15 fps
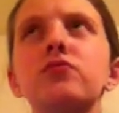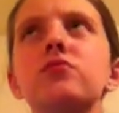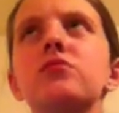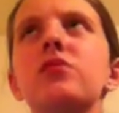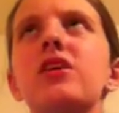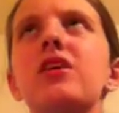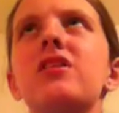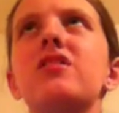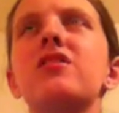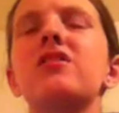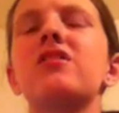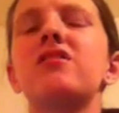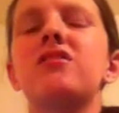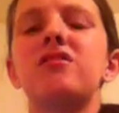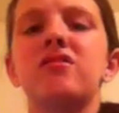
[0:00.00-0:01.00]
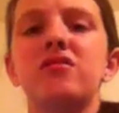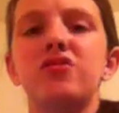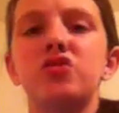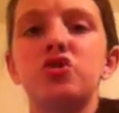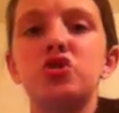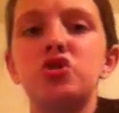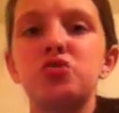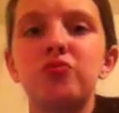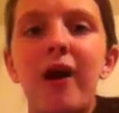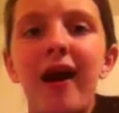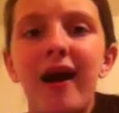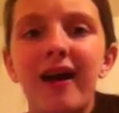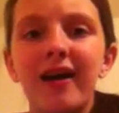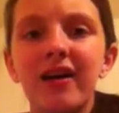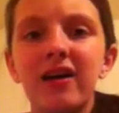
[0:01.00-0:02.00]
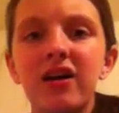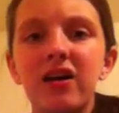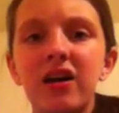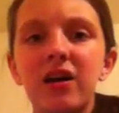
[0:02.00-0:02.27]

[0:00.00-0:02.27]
like, Shrek